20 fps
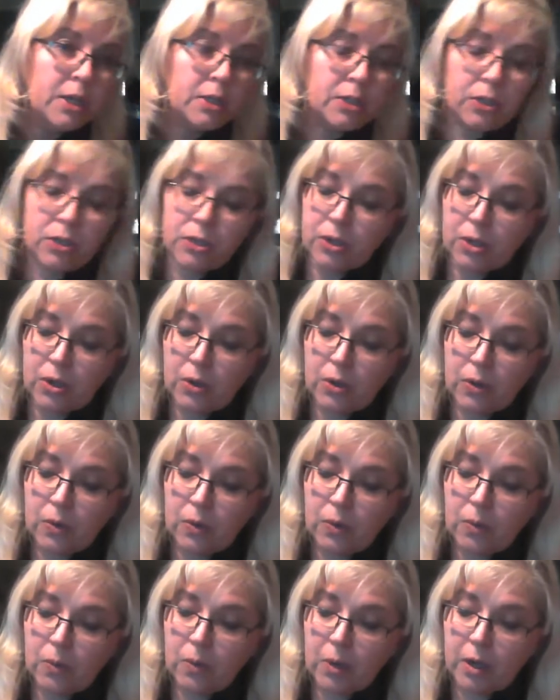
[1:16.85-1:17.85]

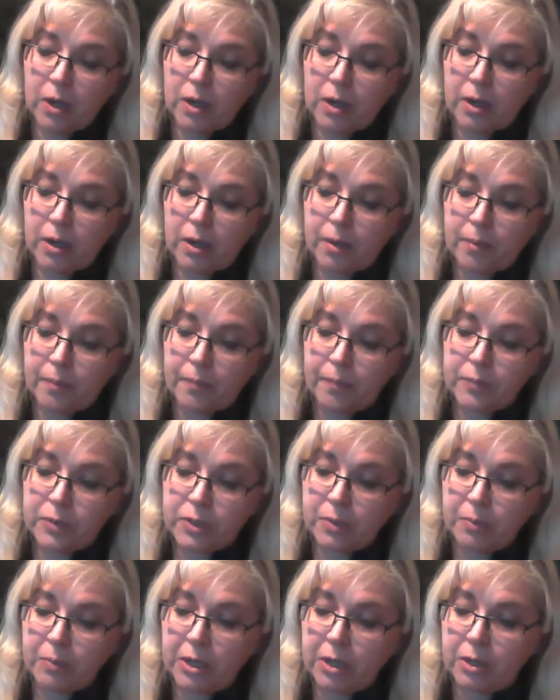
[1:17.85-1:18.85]
So
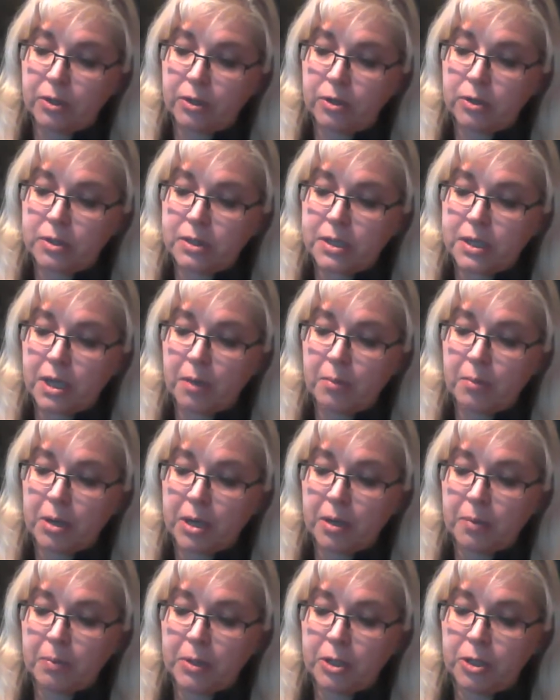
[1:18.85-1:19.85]
something good's
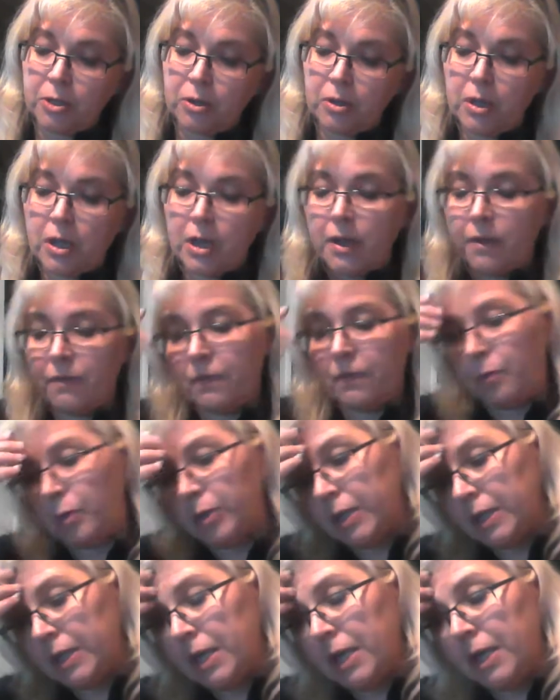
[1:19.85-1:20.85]
coming up in your life.
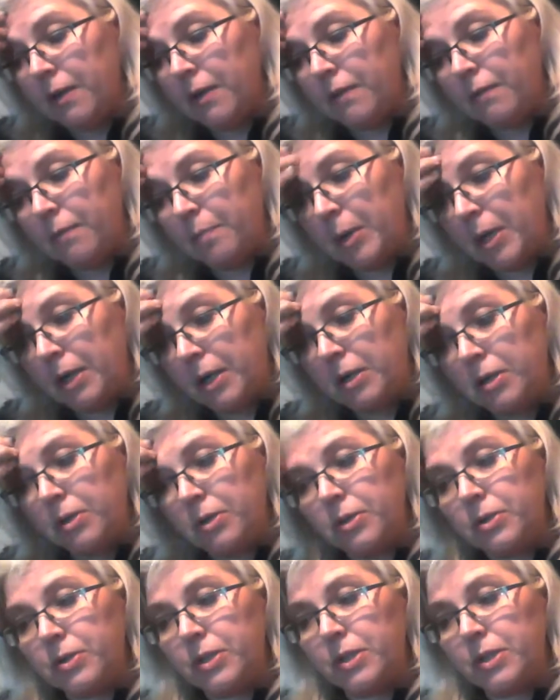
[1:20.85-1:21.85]
With the Knight of
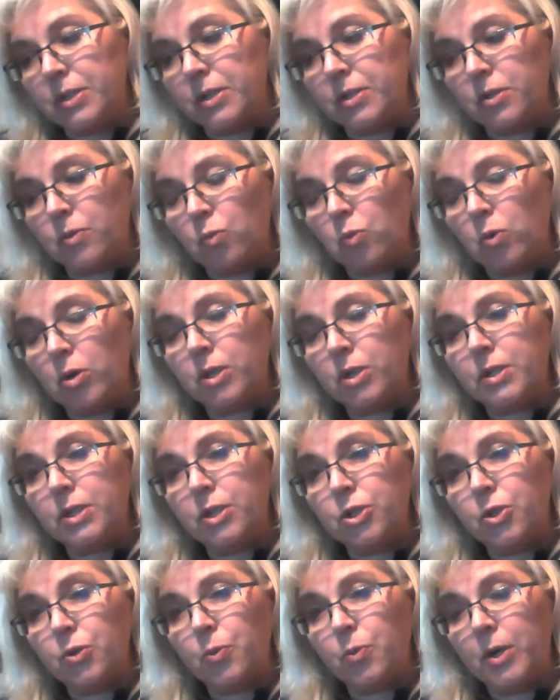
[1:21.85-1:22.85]
Pentacles, this is a work
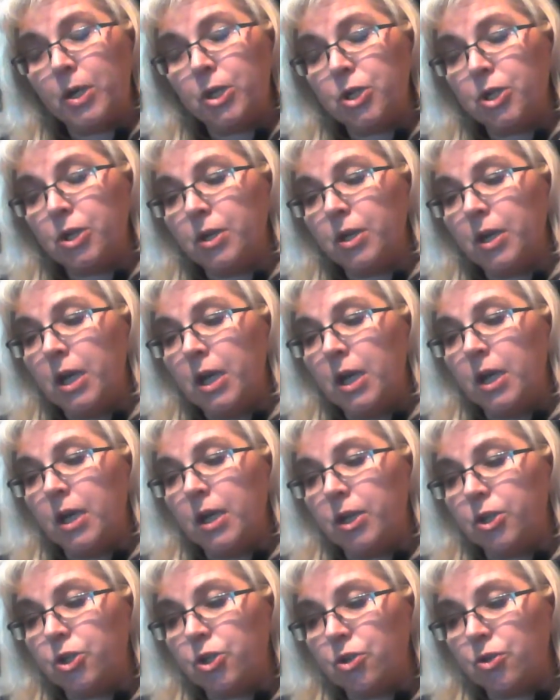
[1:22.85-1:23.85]
situation.
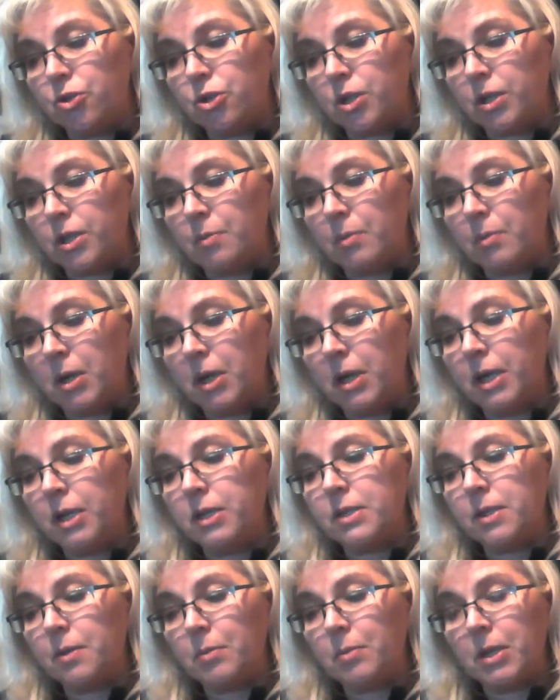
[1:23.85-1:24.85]
It's usually money.
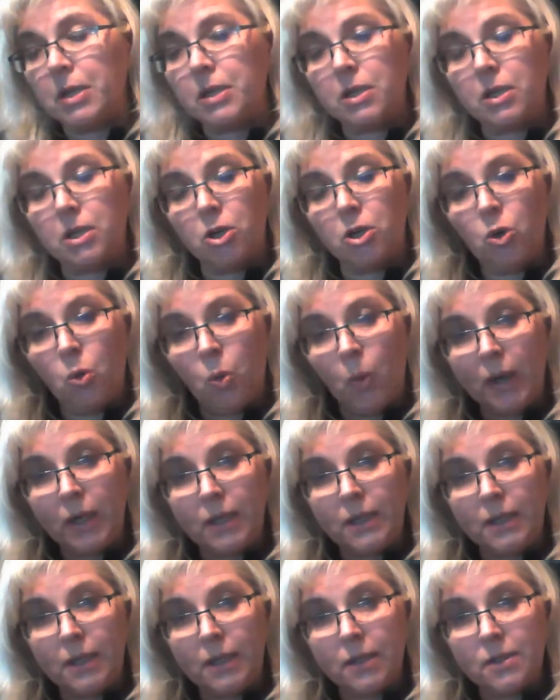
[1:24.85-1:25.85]
Something
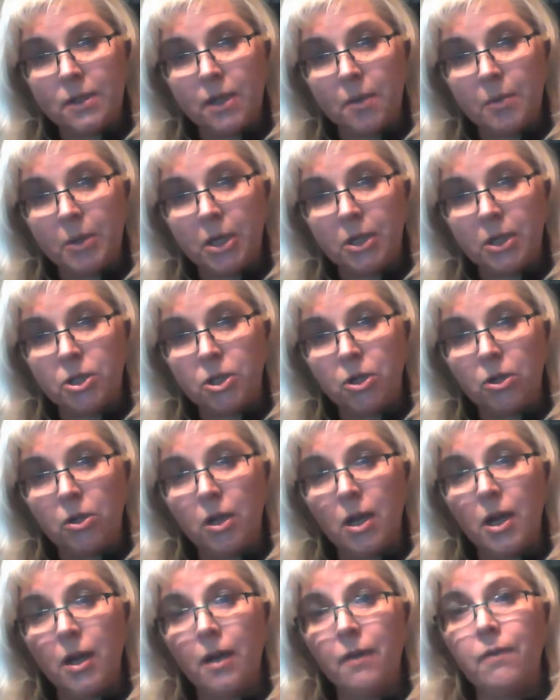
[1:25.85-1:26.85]
quickly is coming into your
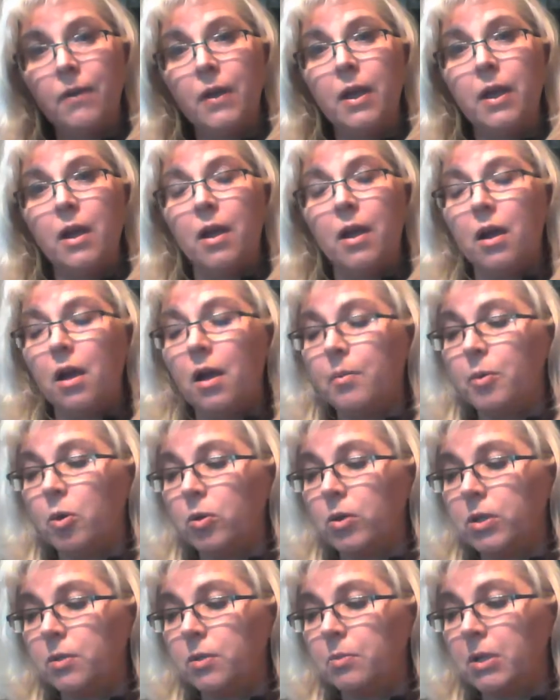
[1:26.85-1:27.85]
life. I'm
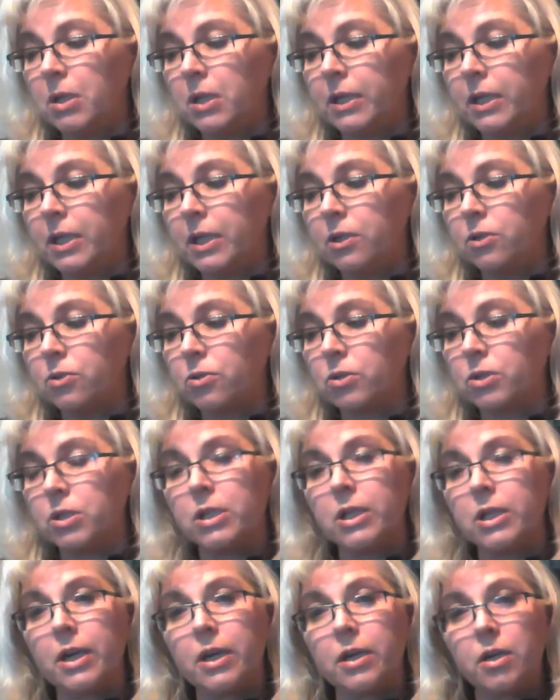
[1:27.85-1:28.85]
going to be leaning towards a
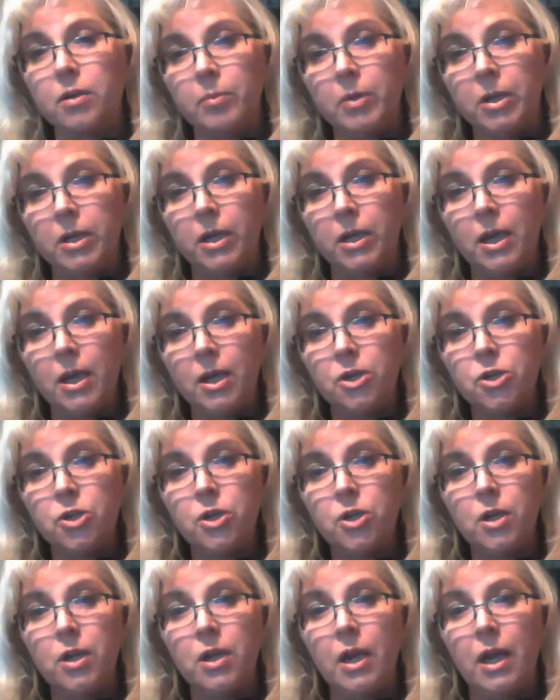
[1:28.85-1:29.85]
lot of
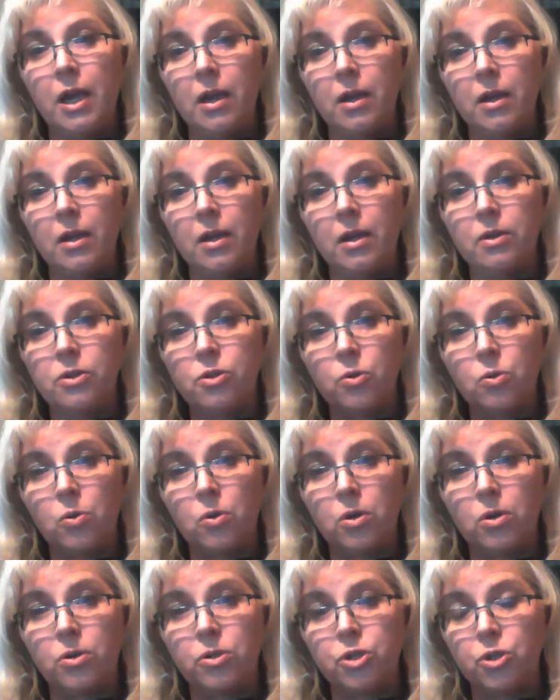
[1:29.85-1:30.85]
communication and
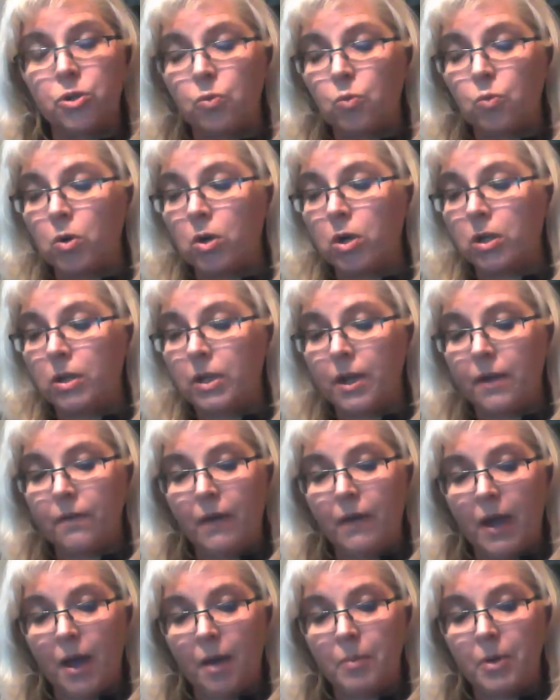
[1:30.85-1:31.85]
towards your work life
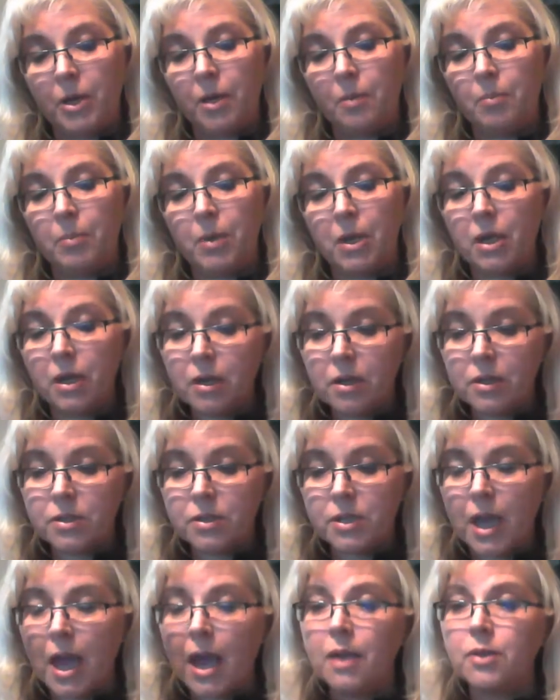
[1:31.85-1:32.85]
happening, because
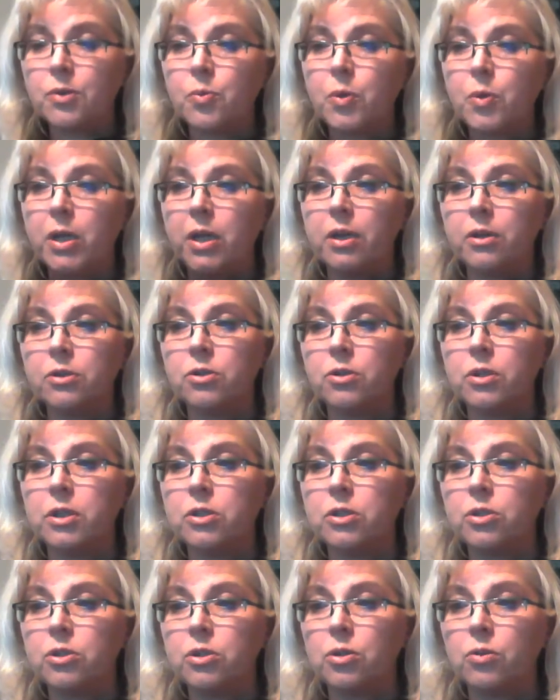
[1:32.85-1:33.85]
as we enter
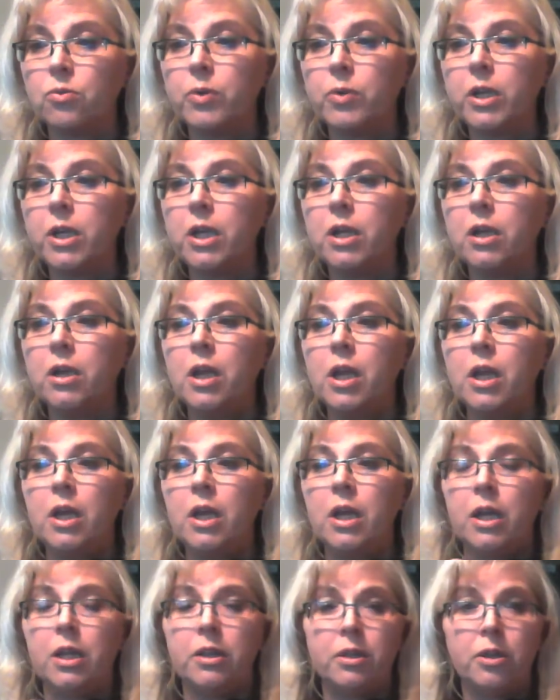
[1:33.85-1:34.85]
into your reading
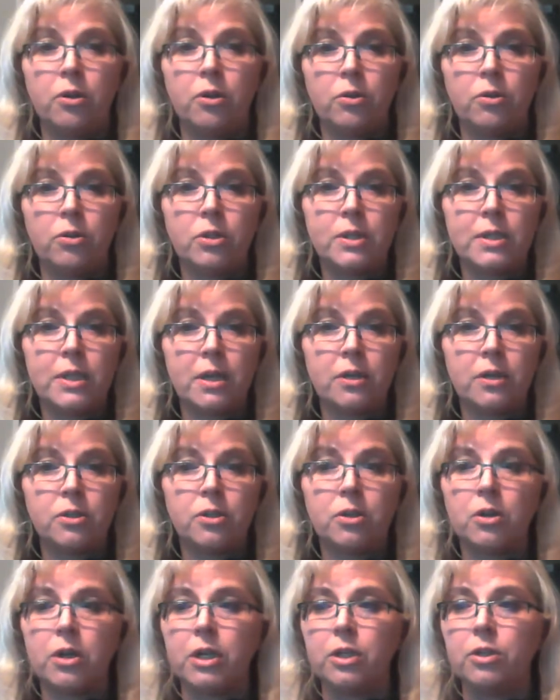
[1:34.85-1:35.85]
in the earth
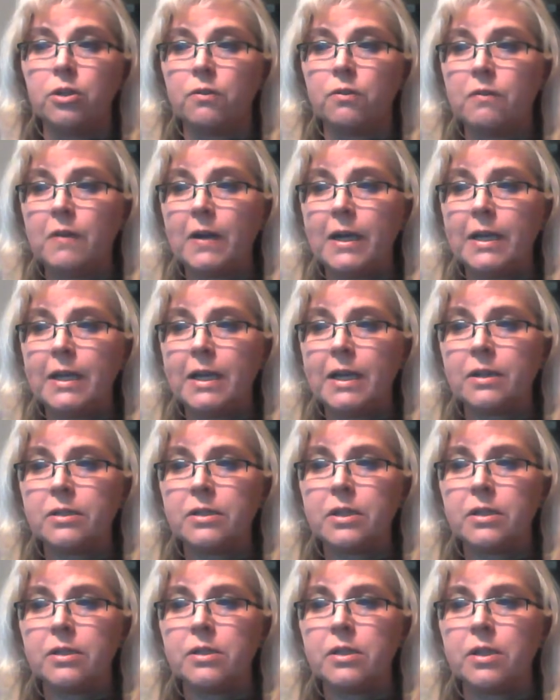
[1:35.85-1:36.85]
sector and your
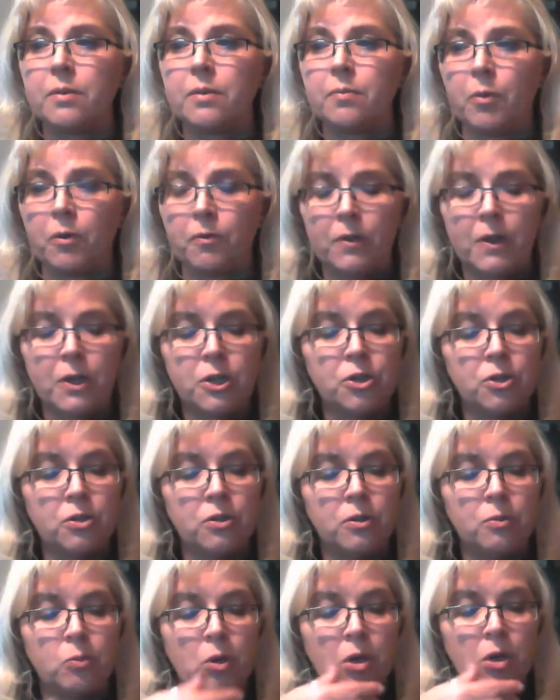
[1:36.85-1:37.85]
finances and
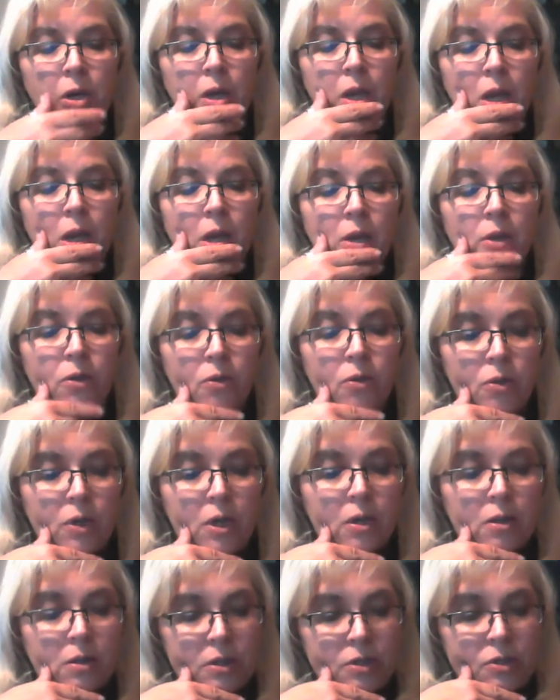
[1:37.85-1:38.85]
professional work, you
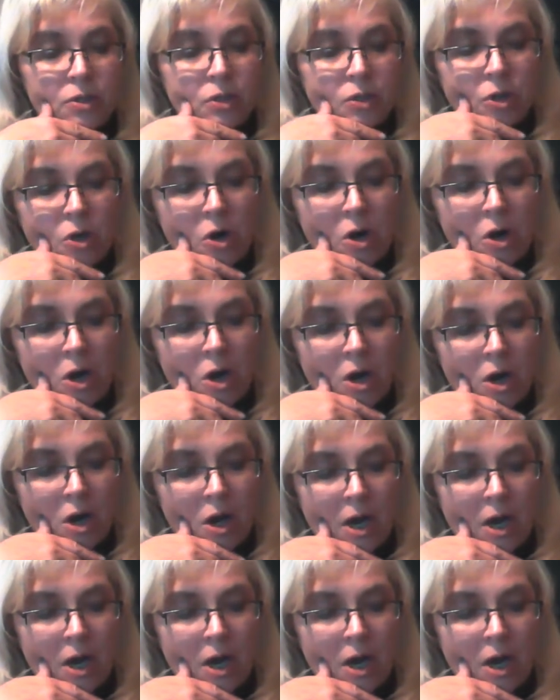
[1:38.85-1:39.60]
get the Star